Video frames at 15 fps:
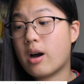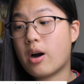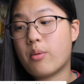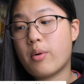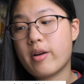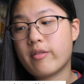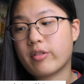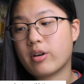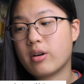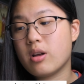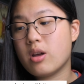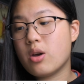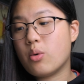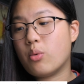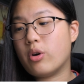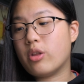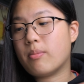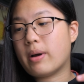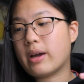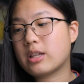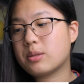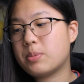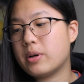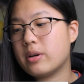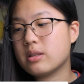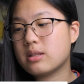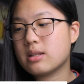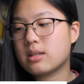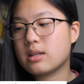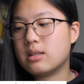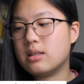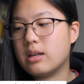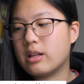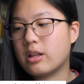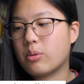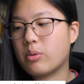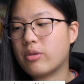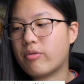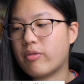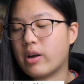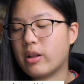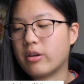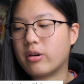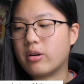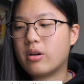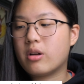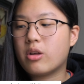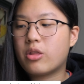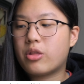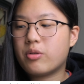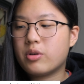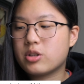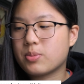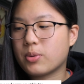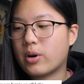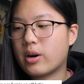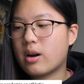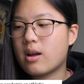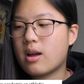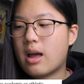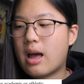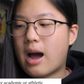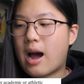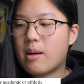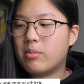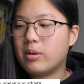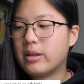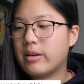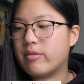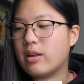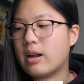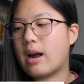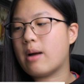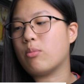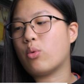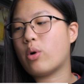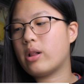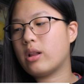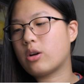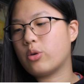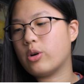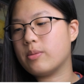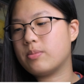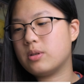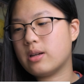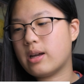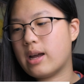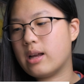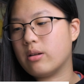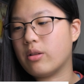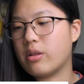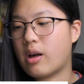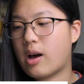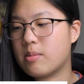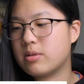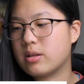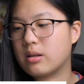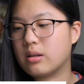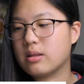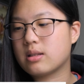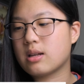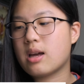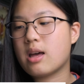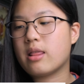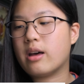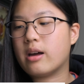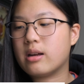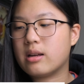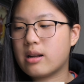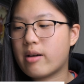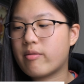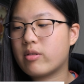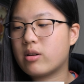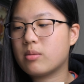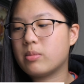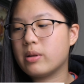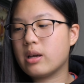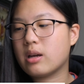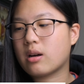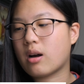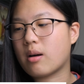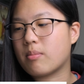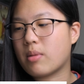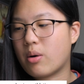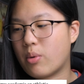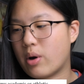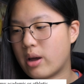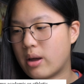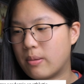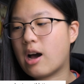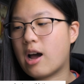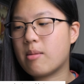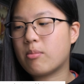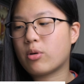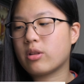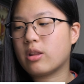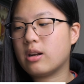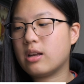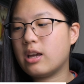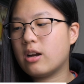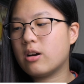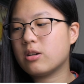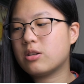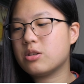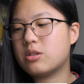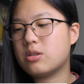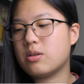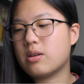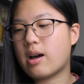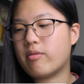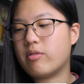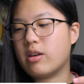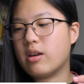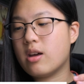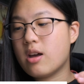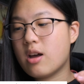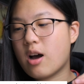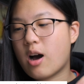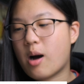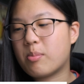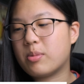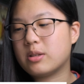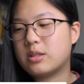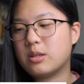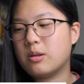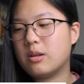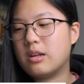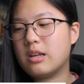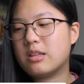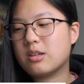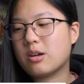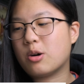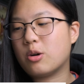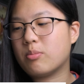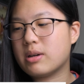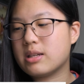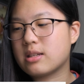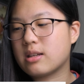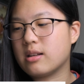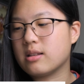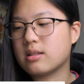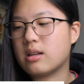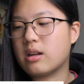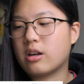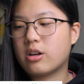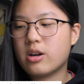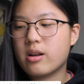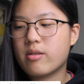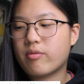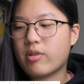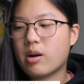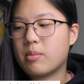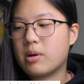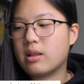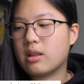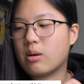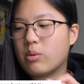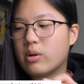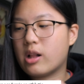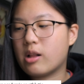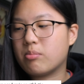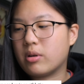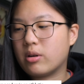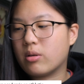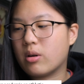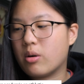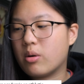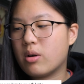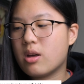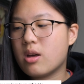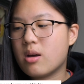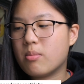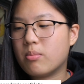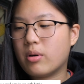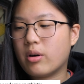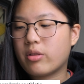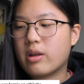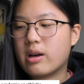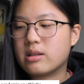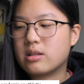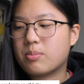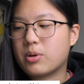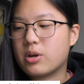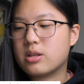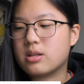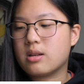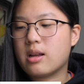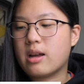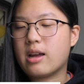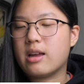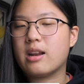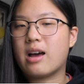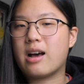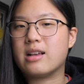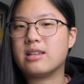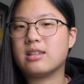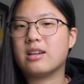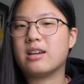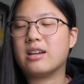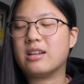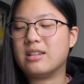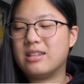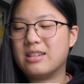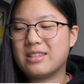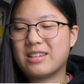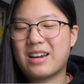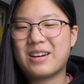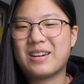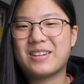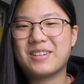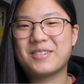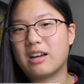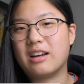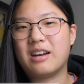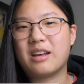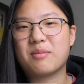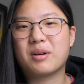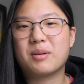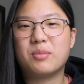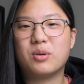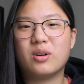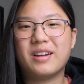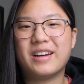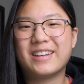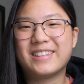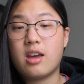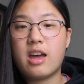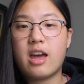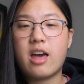However, with my experiences in dealing with failure through sport, I believe that I'm well equipped to handle the obstacles that inevitably come my way. I am more than eager to soon have the opportunity to hone my skills in a good environment that will help me grow both as a person and as a designer. Galing magbola.